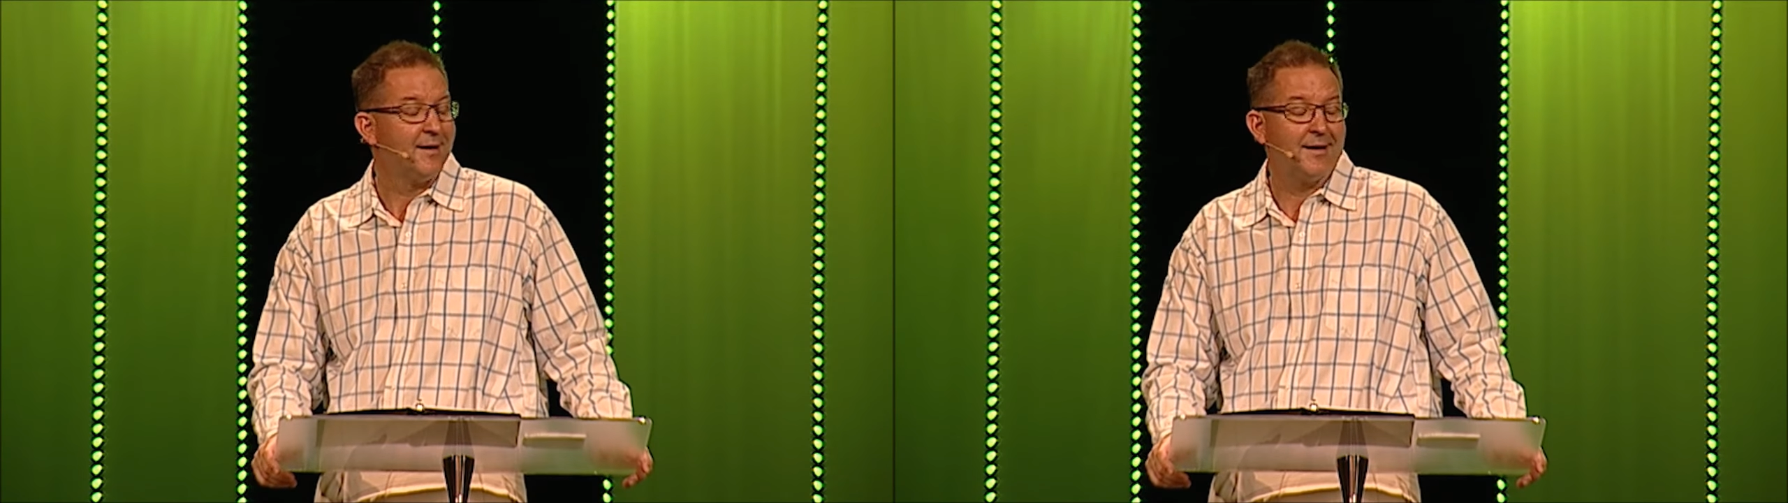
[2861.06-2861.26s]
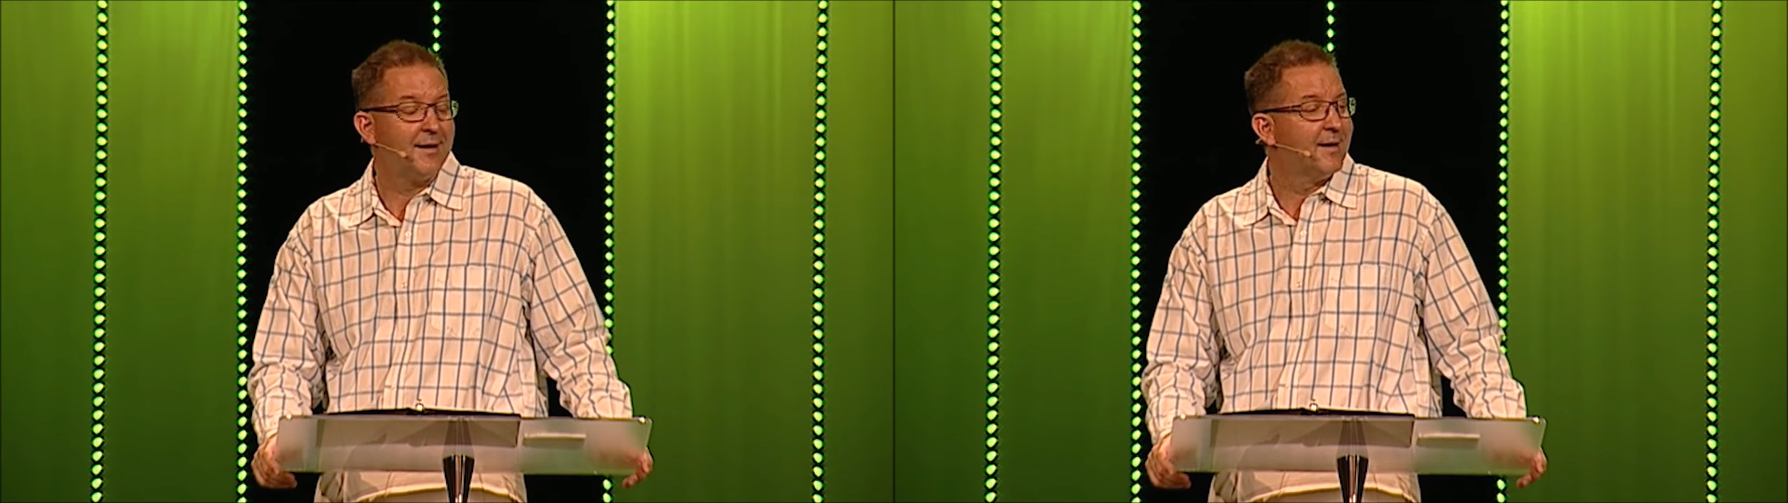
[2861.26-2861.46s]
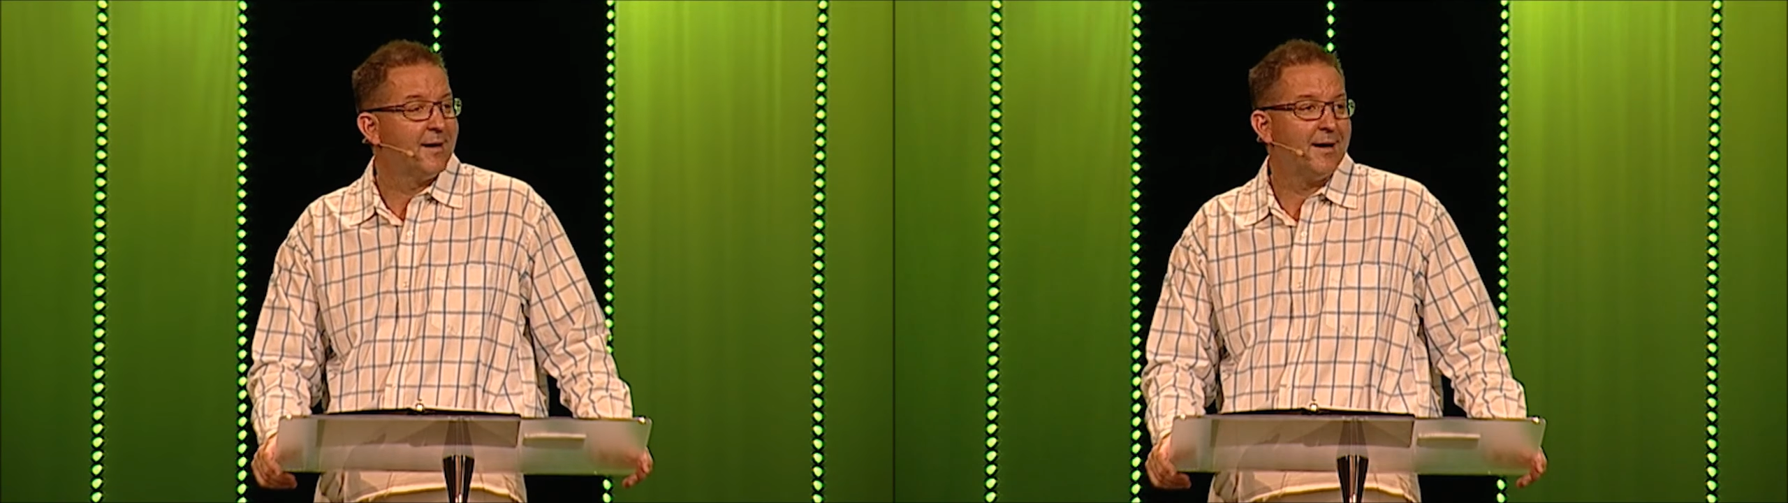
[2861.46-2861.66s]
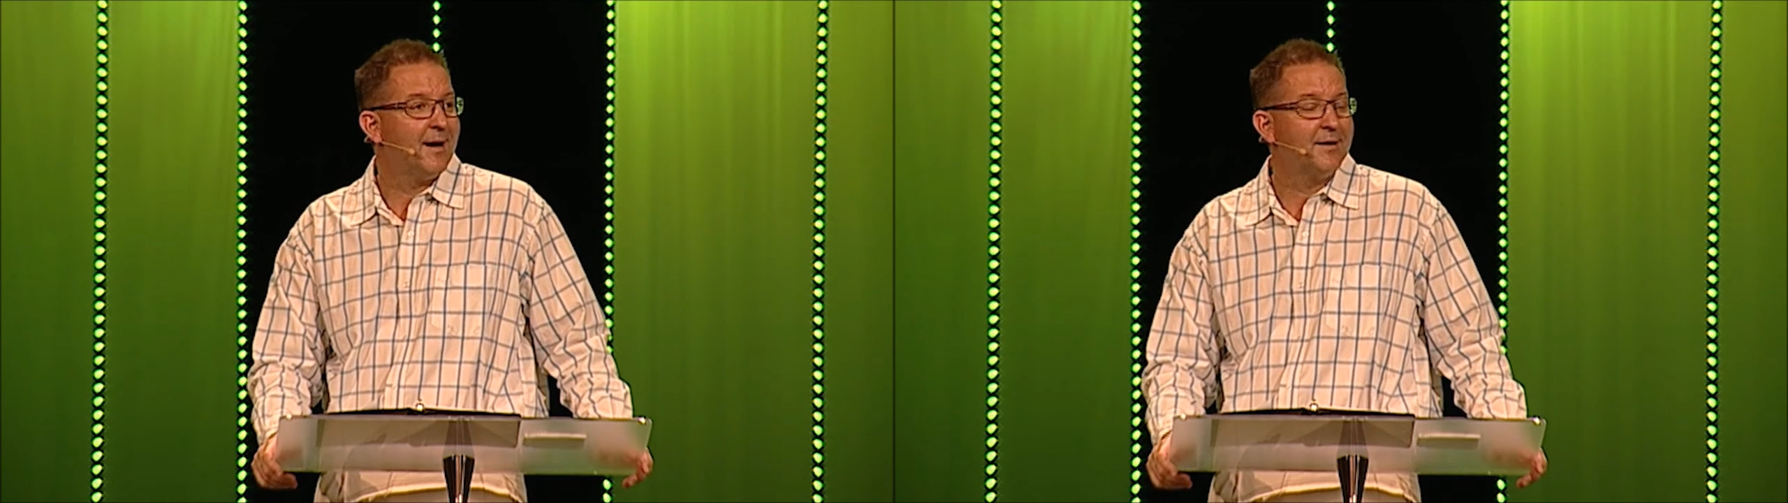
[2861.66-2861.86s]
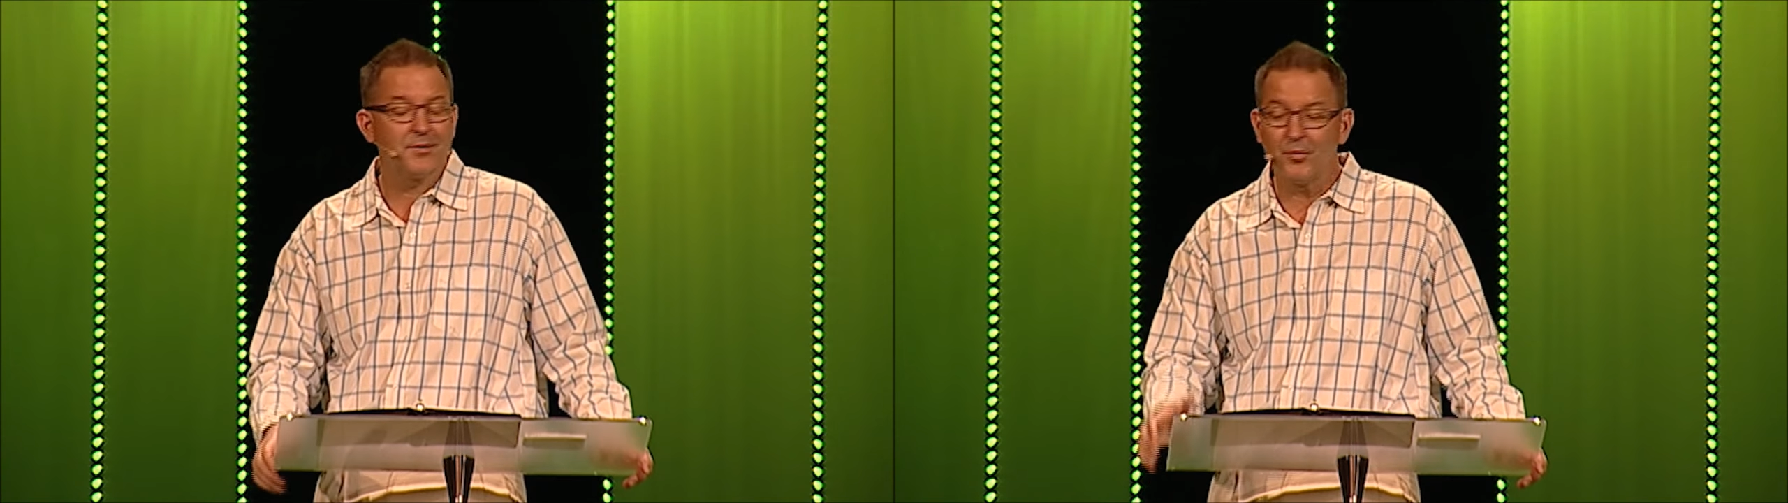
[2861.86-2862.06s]
And
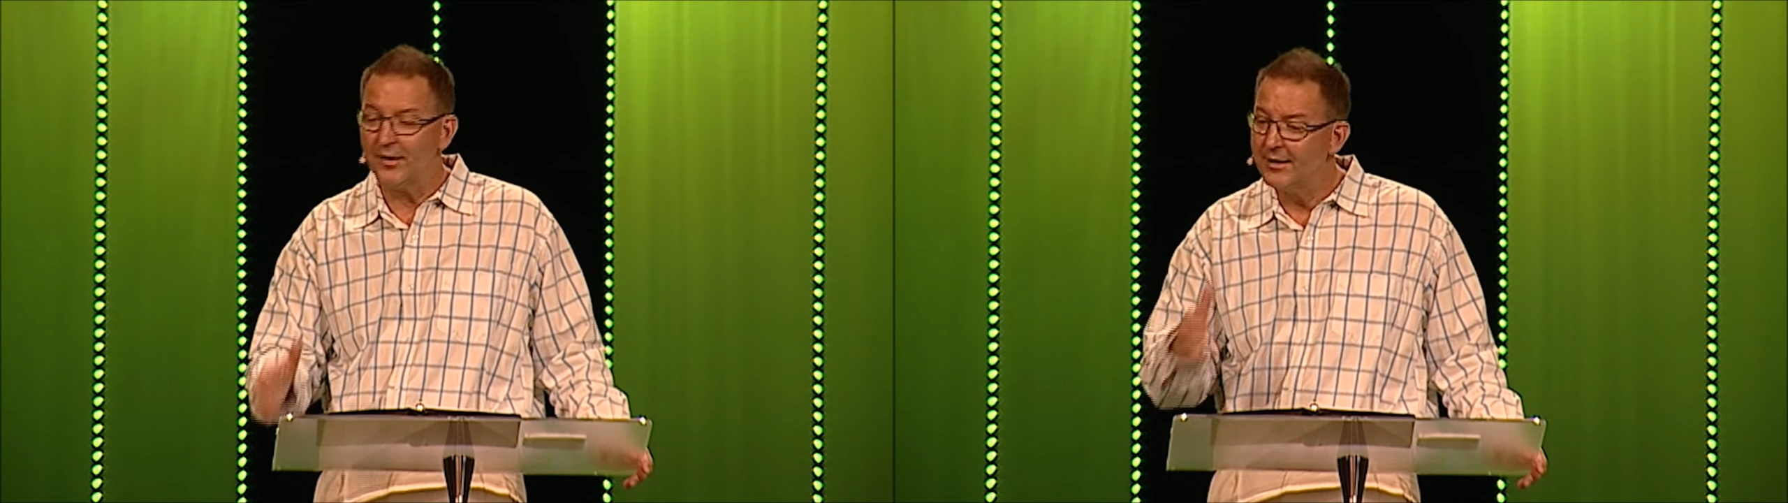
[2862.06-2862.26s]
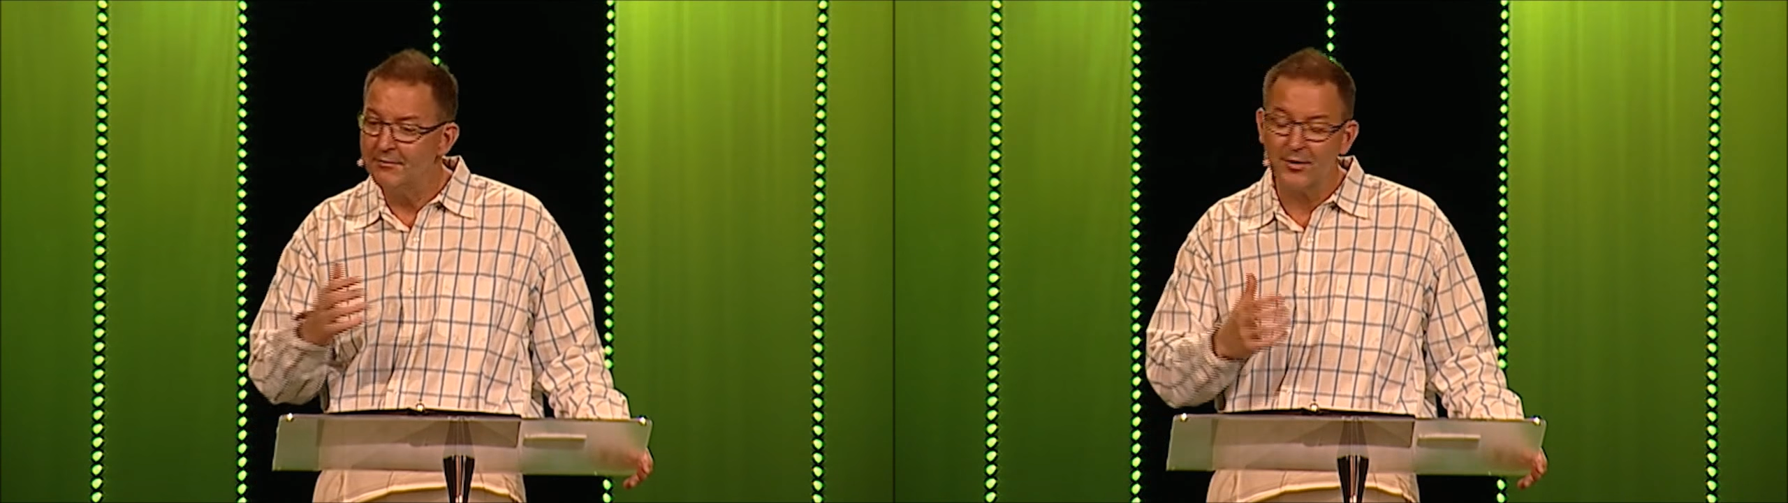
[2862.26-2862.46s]
I just want Him